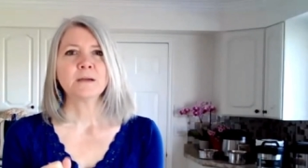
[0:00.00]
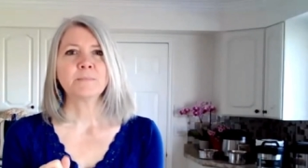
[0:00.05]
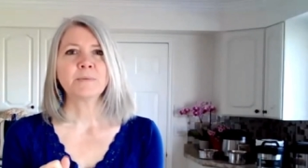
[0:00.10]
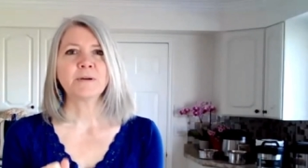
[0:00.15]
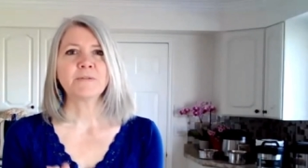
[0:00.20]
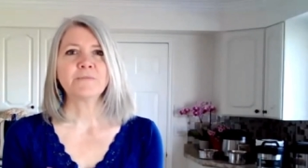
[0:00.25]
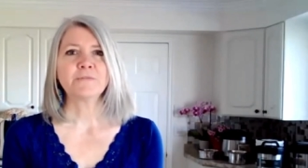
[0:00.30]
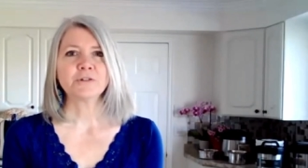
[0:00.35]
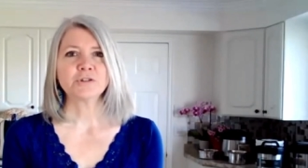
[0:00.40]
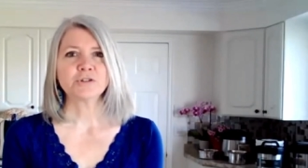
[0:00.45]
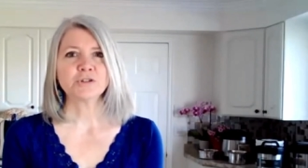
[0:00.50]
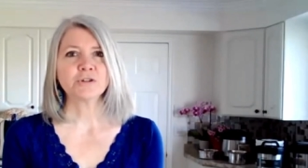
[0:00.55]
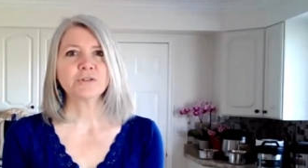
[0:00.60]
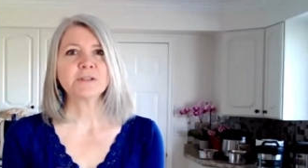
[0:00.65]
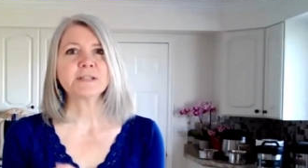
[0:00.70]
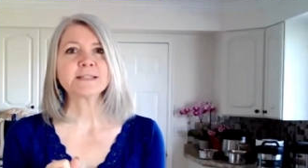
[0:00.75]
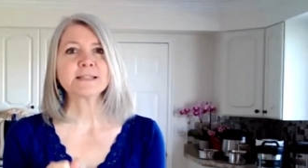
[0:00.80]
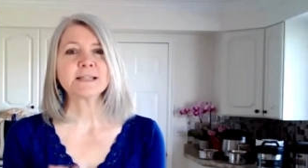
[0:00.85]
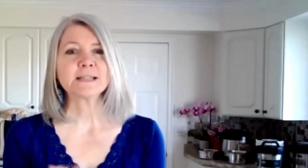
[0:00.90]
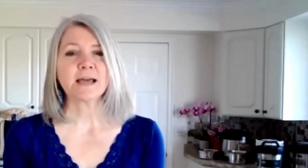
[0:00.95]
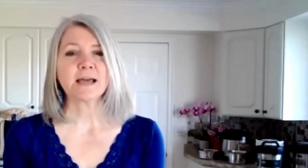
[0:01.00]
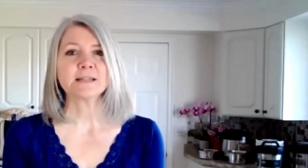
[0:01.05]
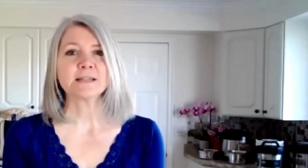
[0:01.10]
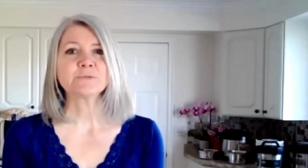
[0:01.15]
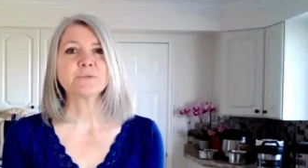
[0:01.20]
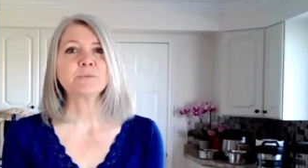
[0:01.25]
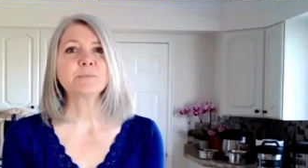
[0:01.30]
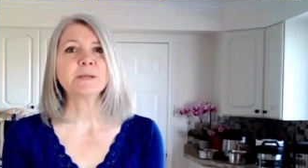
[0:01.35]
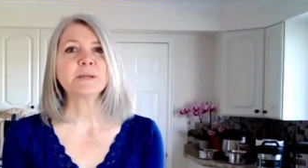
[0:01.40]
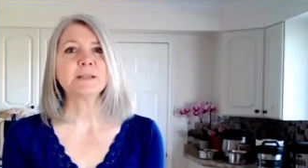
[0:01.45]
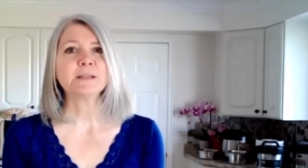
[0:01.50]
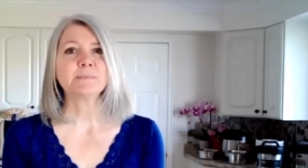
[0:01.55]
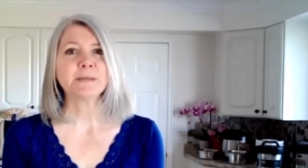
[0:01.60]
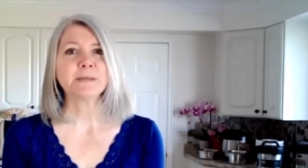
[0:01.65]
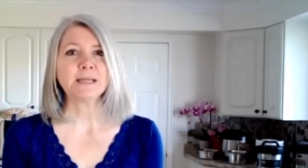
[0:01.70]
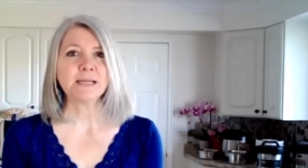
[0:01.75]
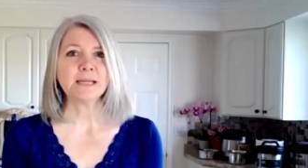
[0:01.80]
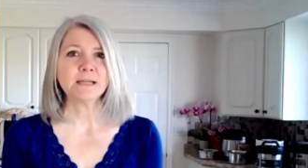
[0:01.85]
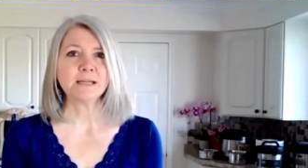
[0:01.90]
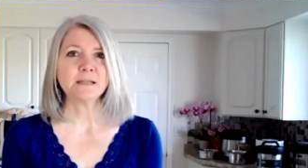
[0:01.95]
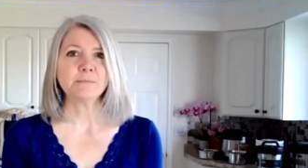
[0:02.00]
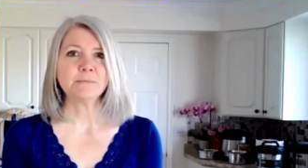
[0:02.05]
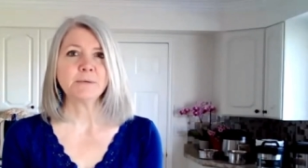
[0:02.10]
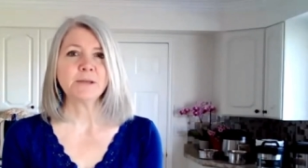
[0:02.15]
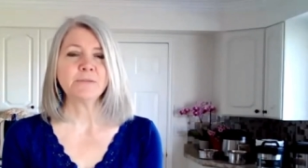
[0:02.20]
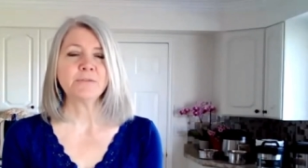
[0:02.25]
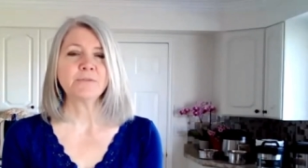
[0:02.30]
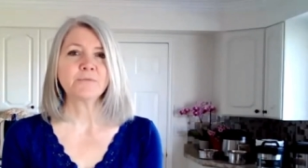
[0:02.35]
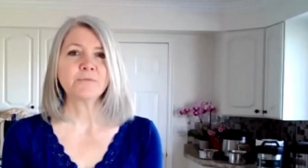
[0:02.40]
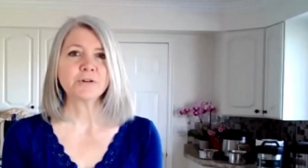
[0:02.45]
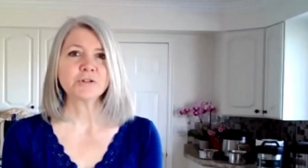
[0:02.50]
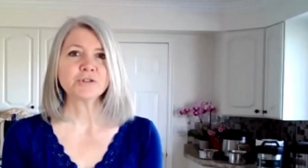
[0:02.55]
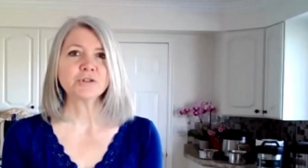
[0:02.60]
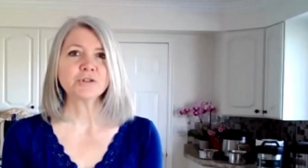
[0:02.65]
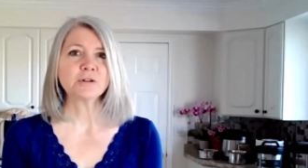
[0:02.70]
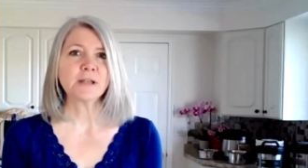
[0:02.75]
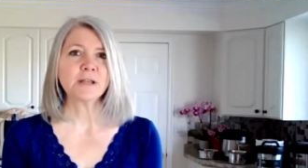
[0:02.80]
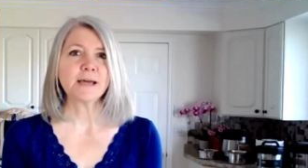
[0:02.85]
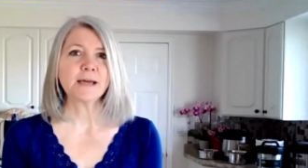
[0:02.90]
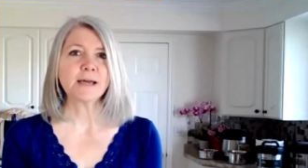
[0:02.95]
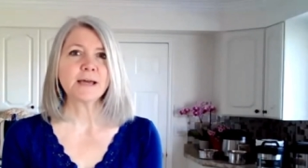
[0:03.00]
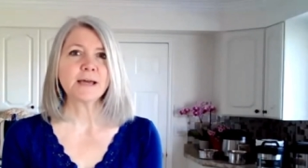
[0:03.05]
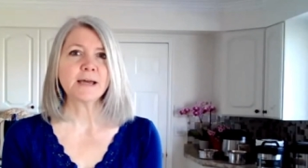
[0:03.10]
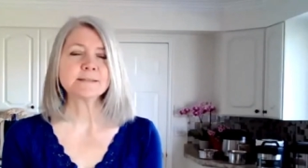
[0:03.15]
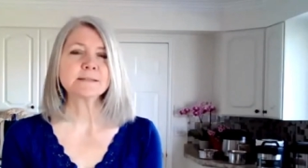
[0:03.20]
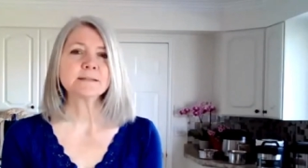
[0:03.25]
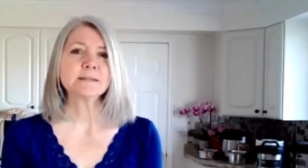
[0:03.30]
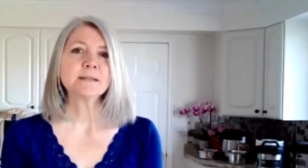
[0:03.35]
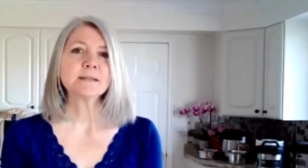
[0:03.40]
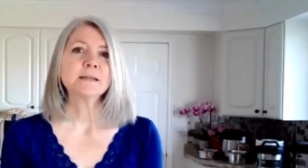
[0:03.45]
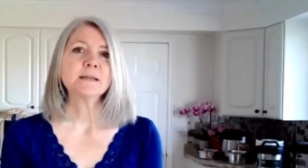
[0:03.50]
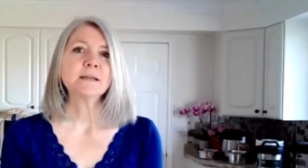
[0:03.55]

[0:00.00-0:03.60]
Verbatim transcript: but for sure this class will be at the beginning of the month, virtual class.